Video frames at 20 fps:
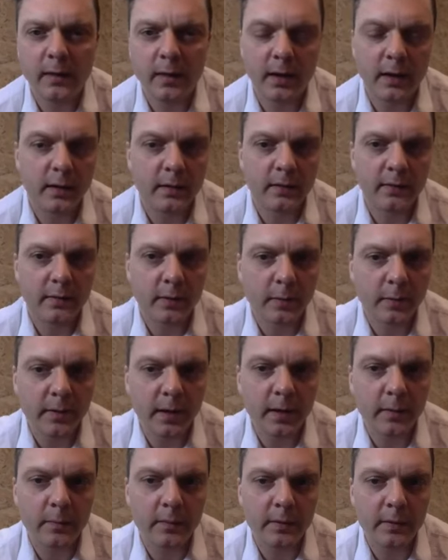I
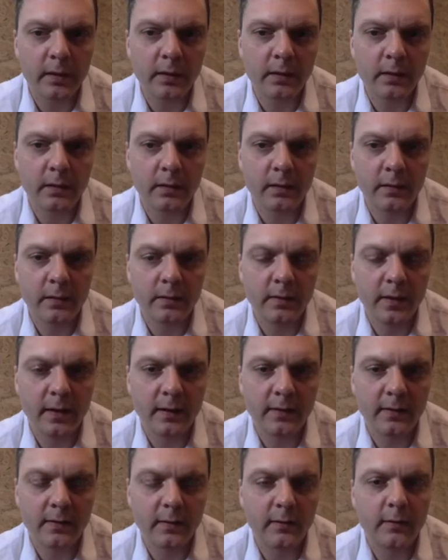sometimes can
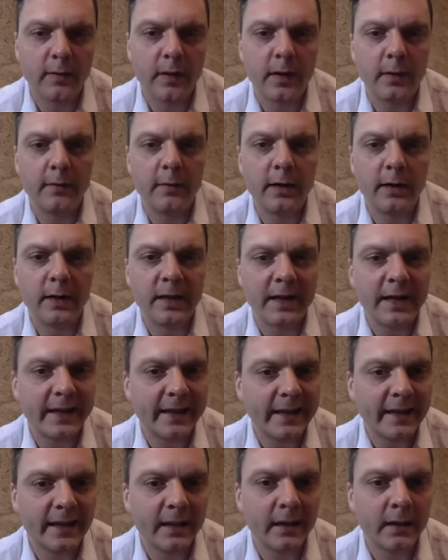taste a very, very
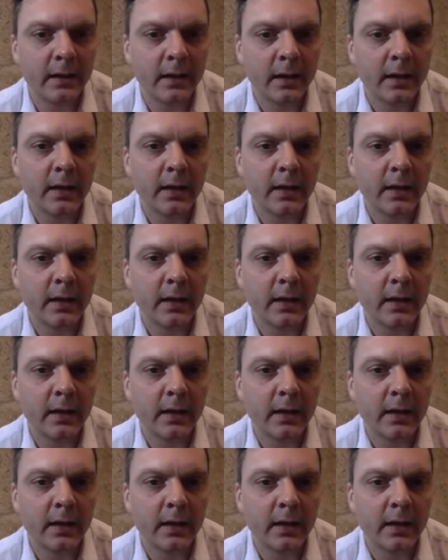clean